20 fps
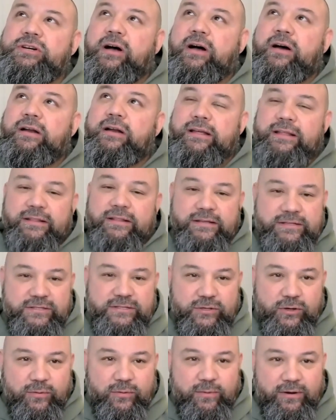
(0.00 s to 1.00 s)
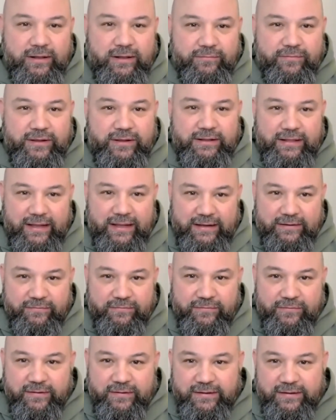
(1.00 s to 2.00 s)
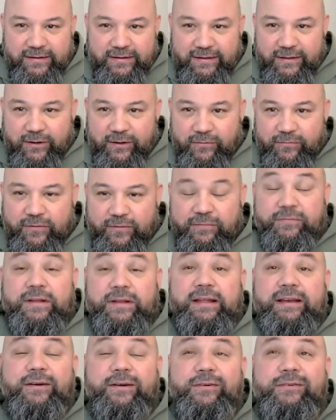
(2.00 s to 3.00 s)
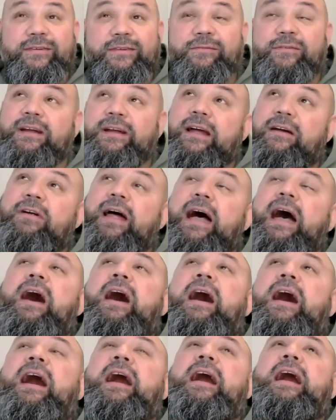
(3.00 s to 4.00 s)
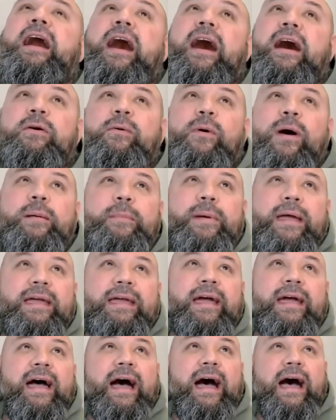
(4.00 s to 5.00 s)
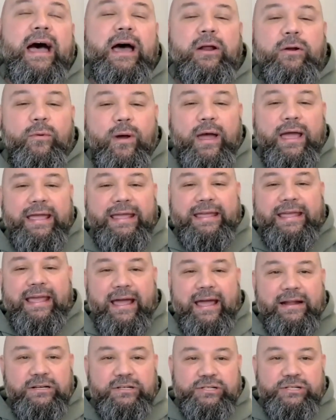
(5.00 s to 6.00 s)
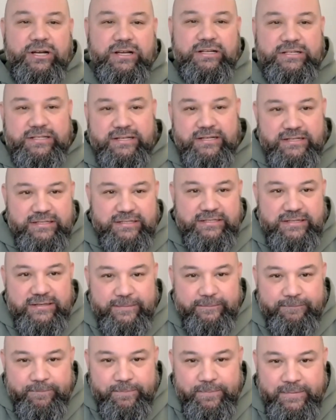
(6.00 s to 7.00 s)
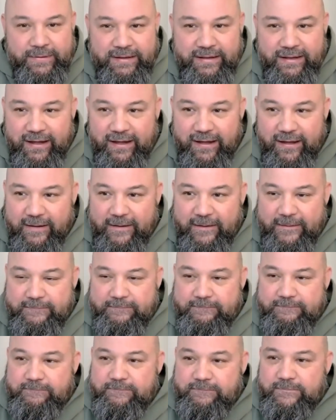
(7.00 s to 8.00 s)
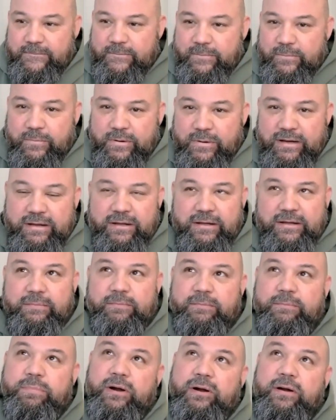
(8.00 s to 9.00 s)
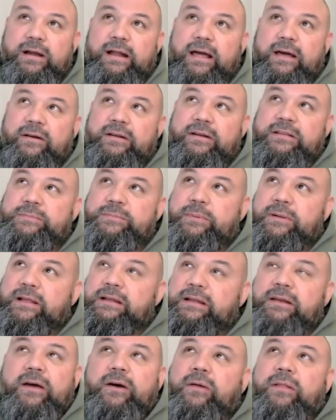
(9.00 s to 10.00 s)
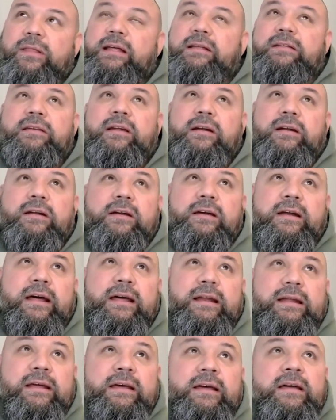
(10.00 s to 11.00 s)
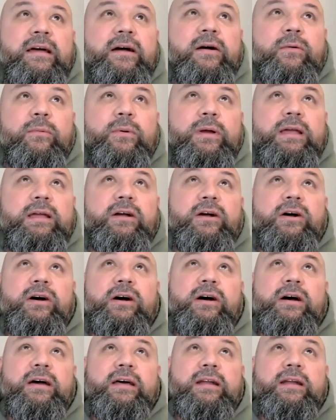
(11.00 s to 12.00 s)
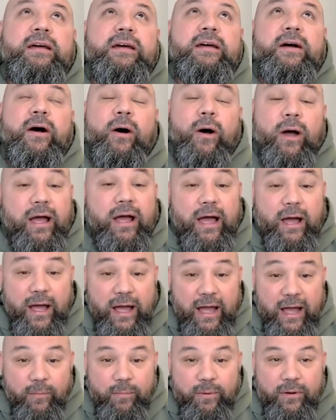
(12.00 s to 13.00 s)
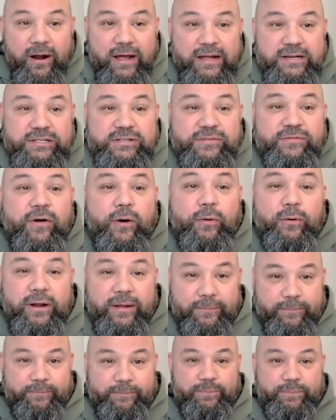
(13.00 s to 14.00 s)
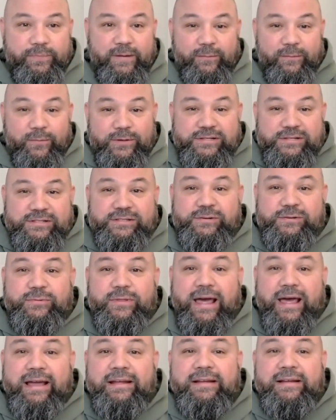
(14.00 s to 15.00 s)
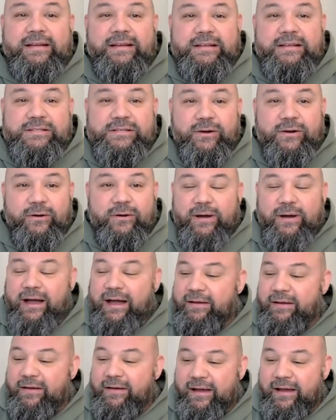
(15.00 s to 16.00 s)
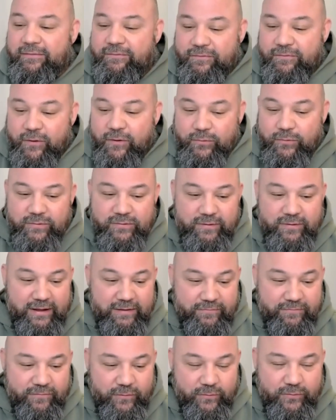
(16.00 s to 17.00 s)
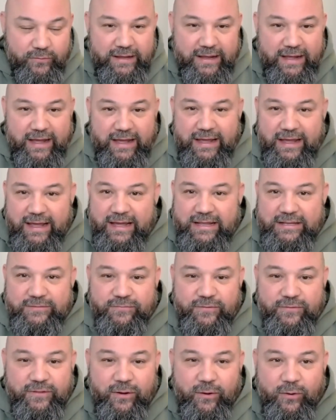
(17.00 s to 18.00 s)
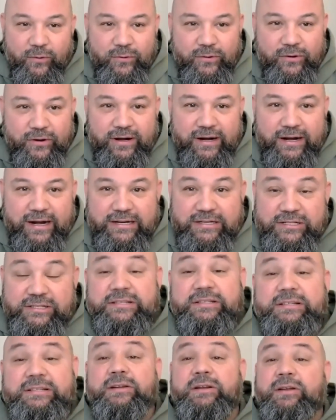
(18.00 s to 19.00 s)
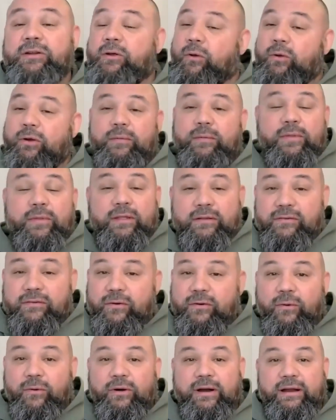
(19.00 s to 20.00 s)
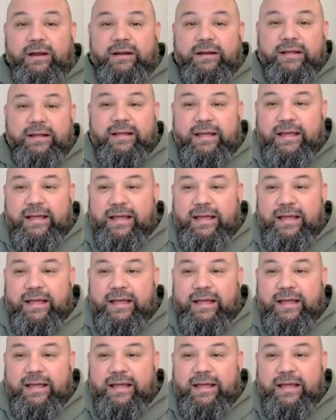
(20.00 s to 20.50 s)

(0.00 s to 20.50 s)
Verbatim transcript: Jon and the sober living life, you know, 15 years of recovery, how how do I make how do I get justice? Um, we could burn down his plate. No, that's not a good idea. We could. Well, uh, how about I just phone him? We'll just do that. So I, I phone I phone the guy, asked for the owner, and I just told him the story.